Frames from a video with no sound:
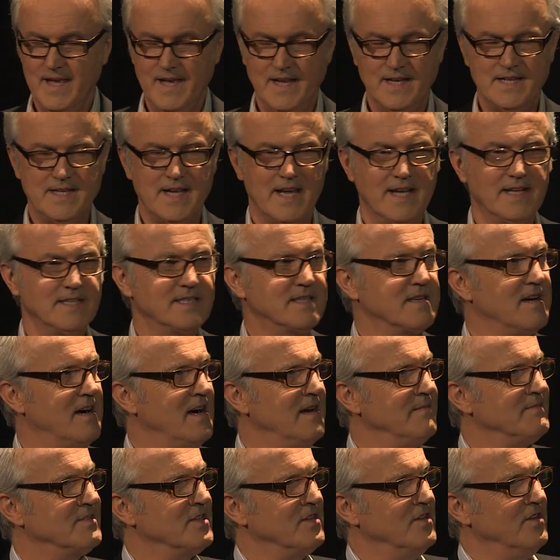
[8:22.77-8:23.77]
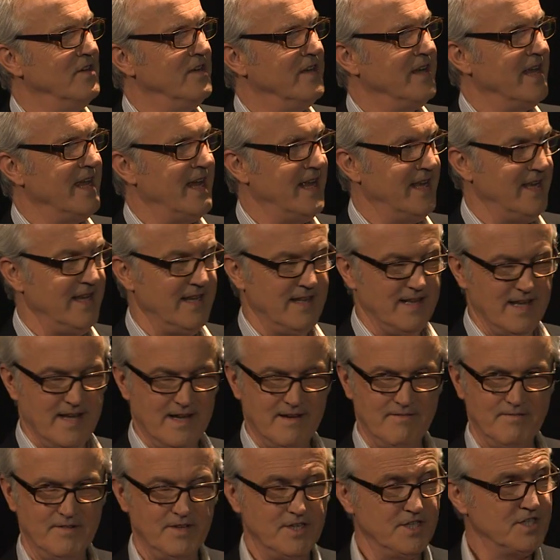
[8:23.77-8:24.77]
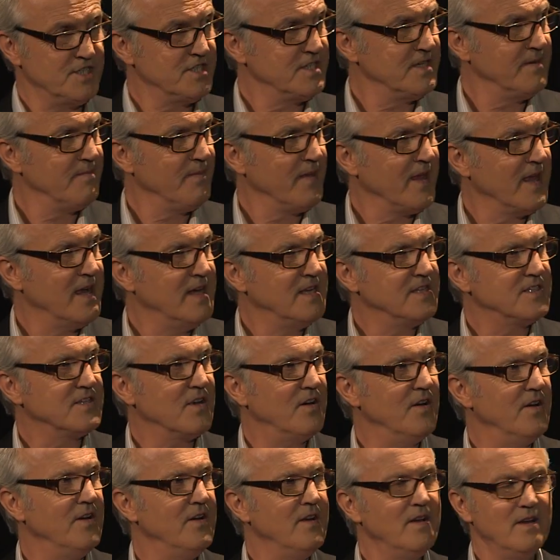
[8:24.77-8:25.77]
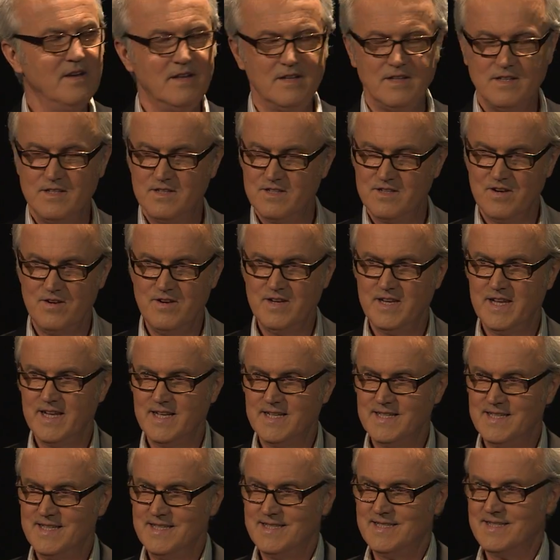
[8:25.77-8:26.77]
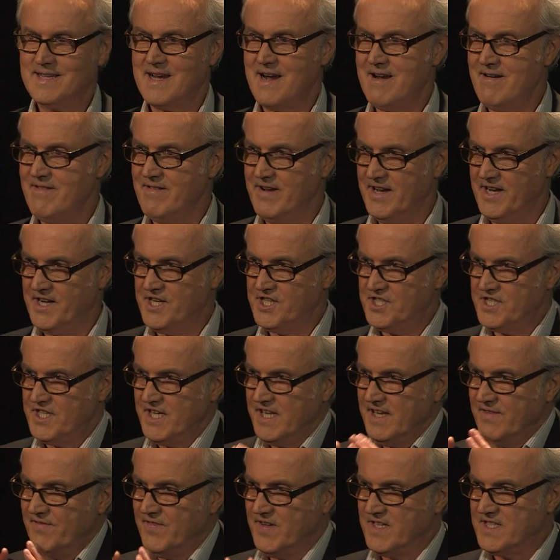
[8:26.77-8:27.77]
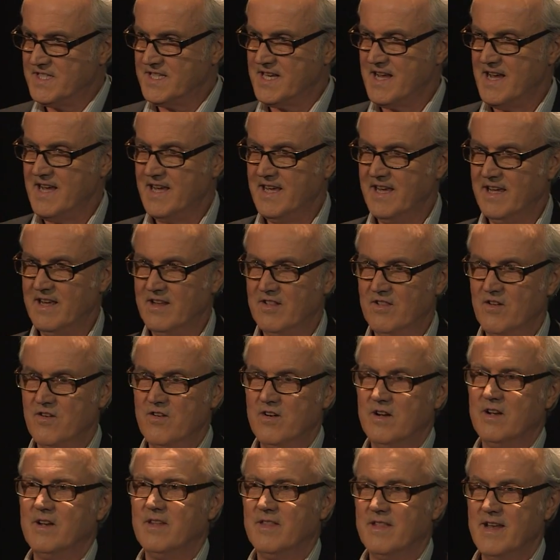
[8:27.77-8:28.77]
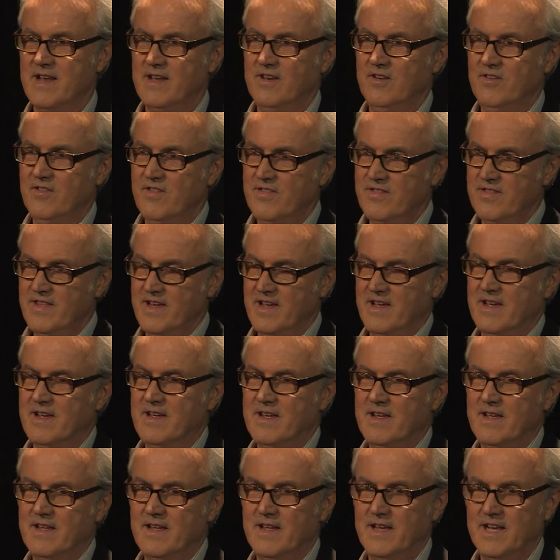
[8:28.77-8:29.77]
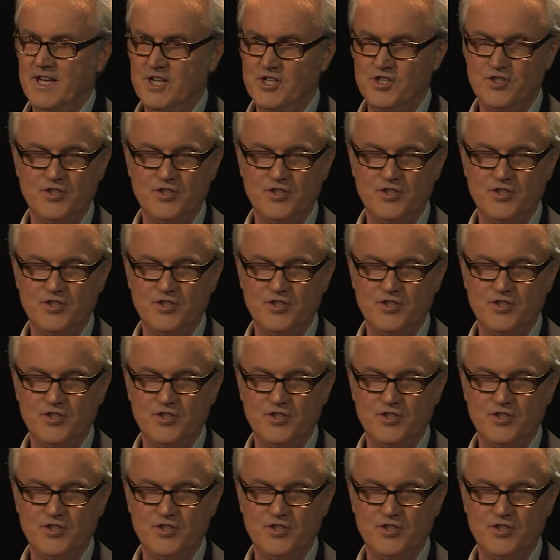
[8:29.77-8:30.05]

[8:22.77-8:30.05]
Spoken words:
It takes time to learn any language. So don't get discouraged if it's taking longer than you think it